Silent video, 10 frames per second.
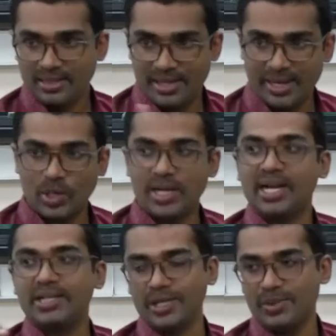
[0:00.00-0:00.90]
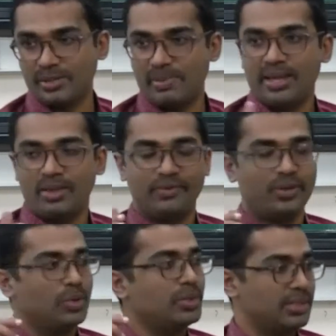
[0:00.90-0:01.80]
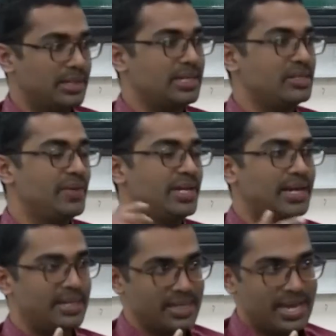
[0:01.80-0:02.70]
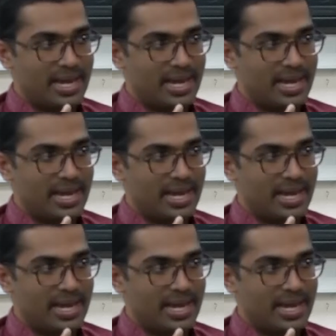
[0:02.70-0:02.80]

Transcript: they are on a continuous path of growth. That is very nice.